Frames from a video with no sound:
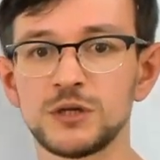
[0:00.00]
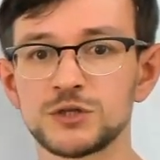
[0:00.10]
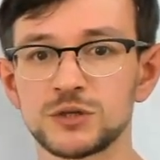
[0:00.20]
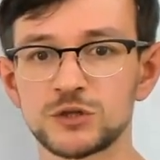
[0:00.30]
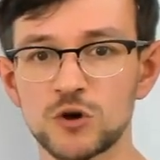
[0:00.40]

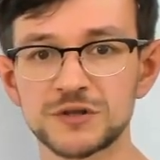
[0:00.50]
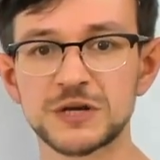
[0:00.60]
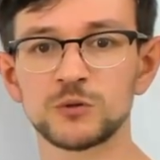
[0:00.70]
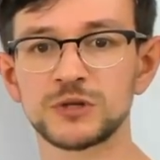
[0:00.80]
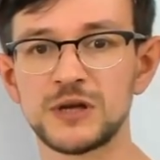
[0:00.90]
It turns
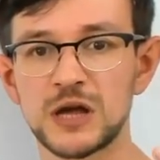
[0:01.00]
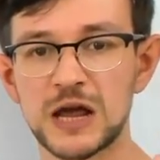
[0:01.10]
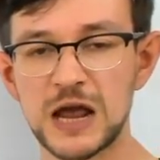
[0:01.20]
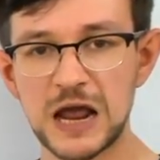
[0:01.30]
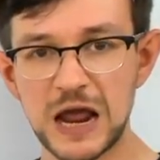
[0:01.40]
out
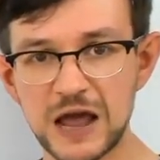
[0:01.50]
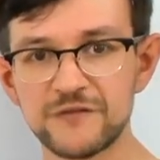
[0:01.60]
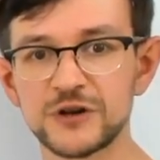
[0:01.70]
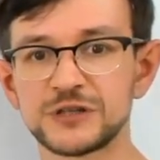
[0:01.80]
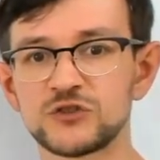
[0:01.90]

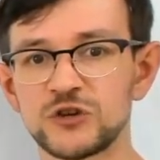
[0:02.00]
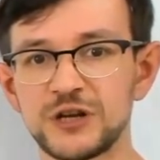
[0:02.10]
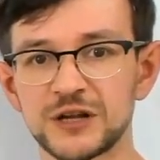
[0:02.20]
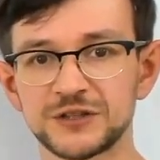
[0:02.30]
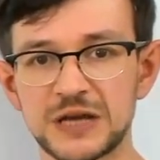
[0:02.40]
every tree
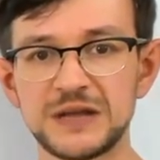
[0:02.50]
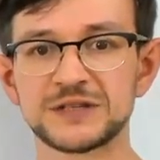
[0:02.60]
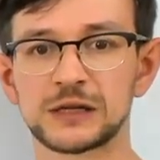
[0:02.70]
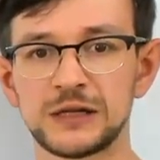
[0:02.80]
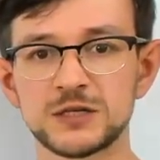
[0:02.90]
contains
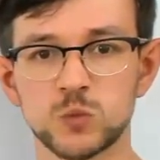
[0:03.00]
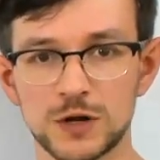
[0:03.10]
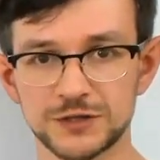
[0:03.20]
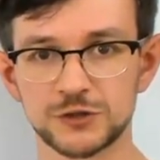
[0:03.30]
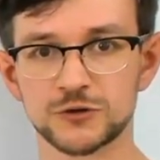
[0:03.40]
at least
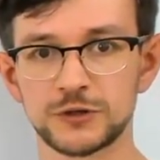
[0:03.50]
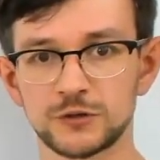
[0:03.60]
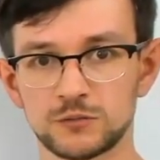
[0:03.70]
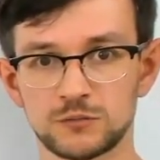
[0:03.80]
one centroid.